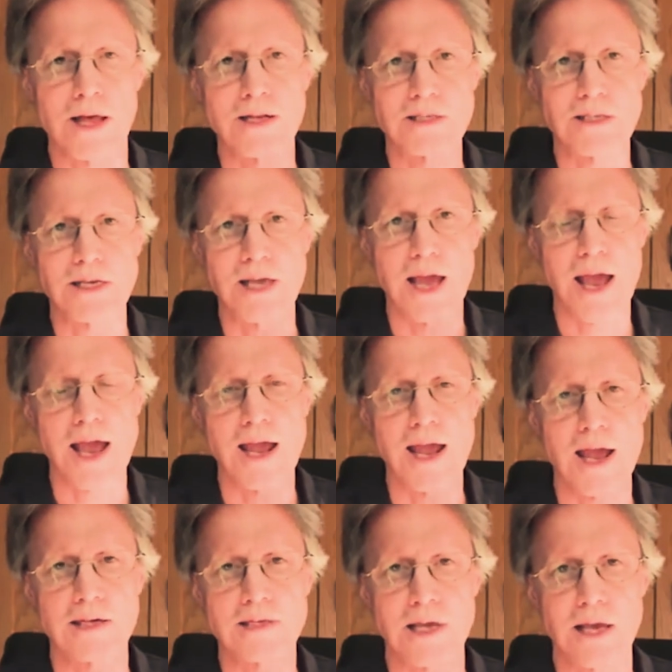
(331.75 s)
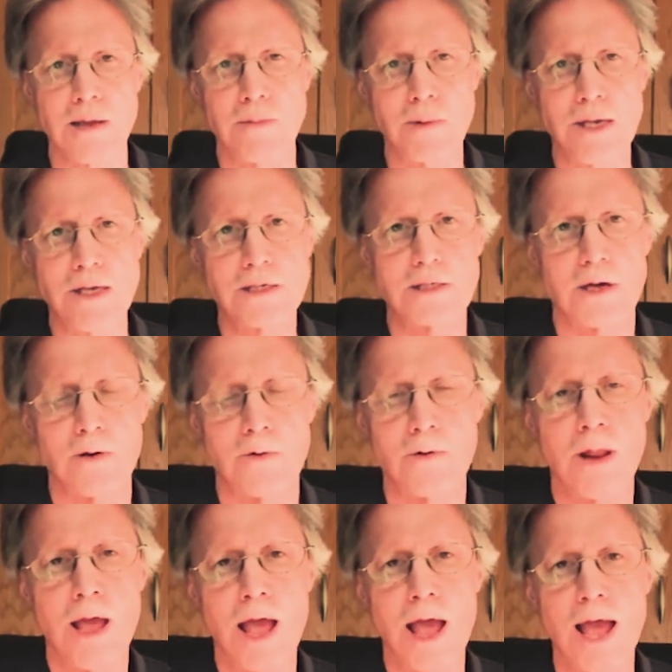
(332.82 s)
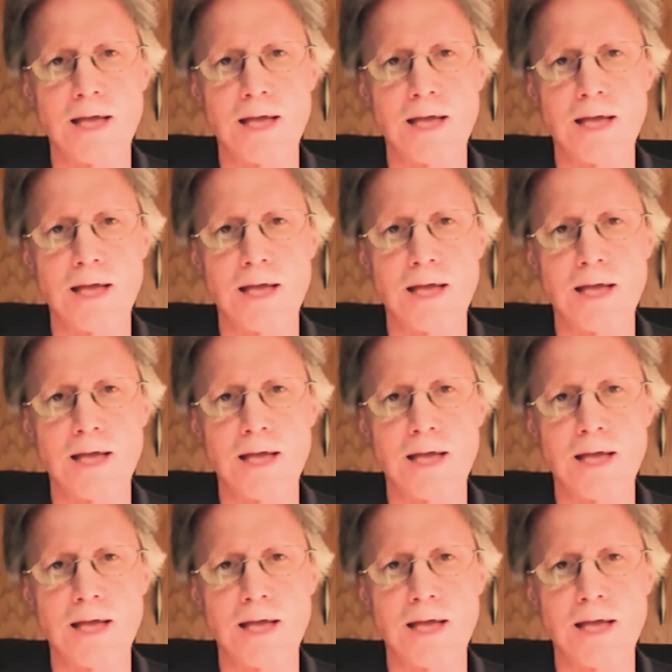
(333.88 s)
That is the ASAP zone